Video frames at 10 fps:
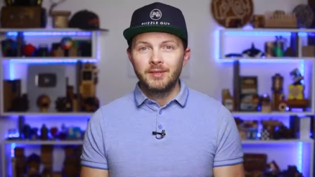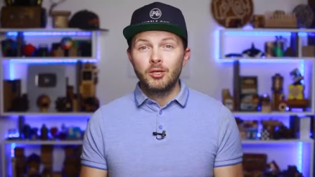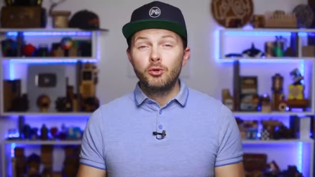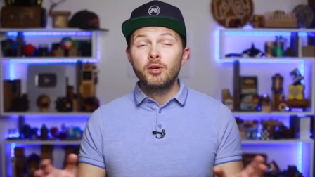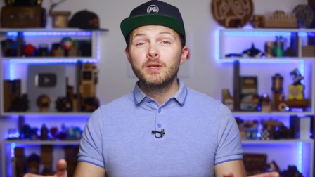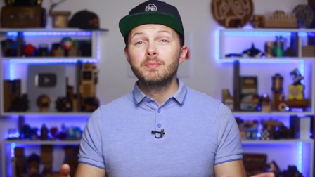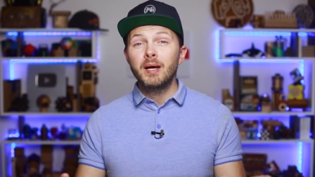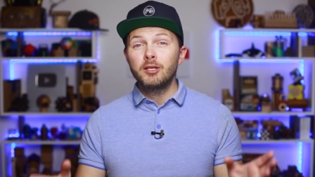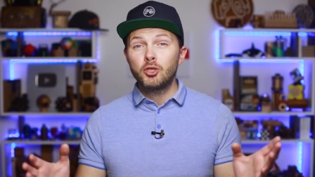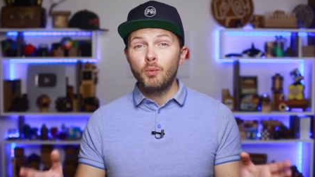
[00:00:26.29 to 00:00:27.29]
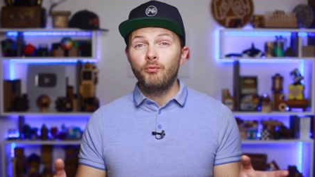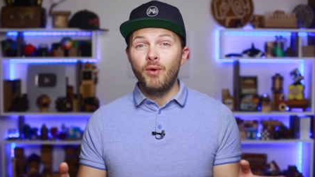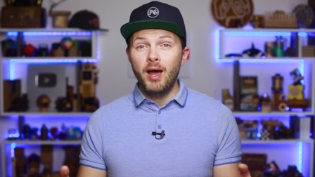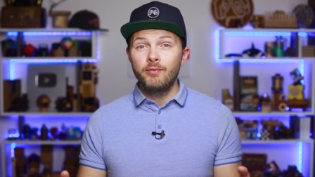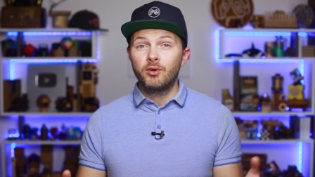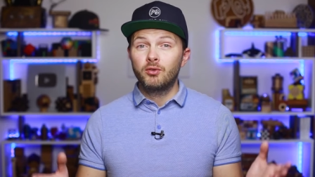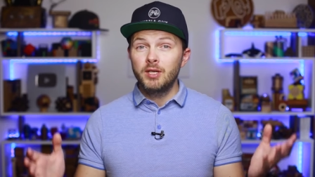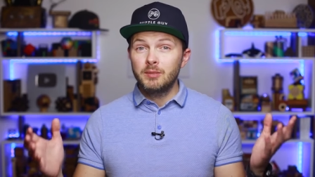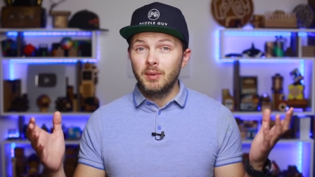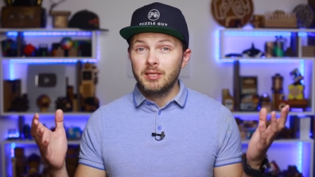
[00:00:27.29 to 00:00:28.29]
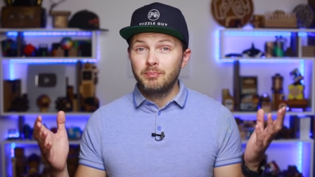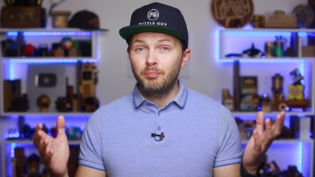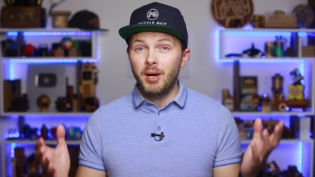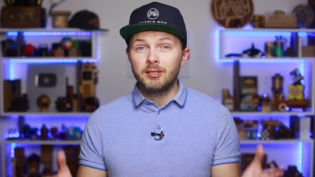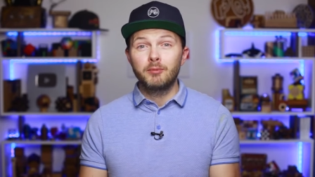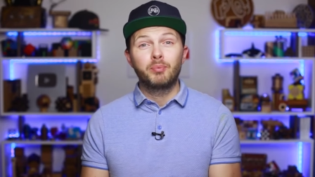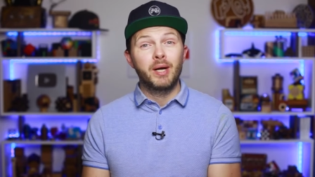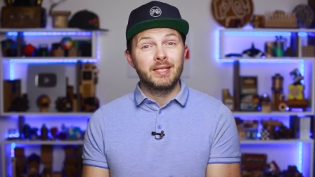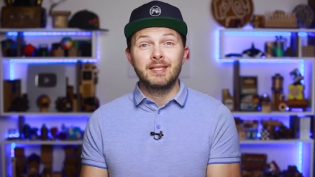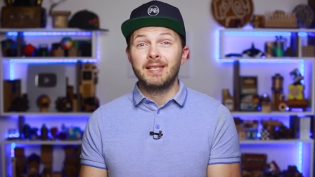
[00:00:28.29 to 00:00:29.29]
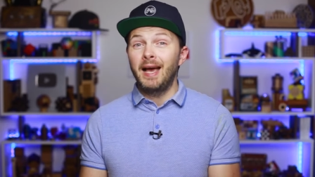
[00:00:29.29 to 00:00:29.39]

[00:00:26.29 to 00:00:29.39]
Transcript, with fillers: So here is my top 5 Christmas puzzle presents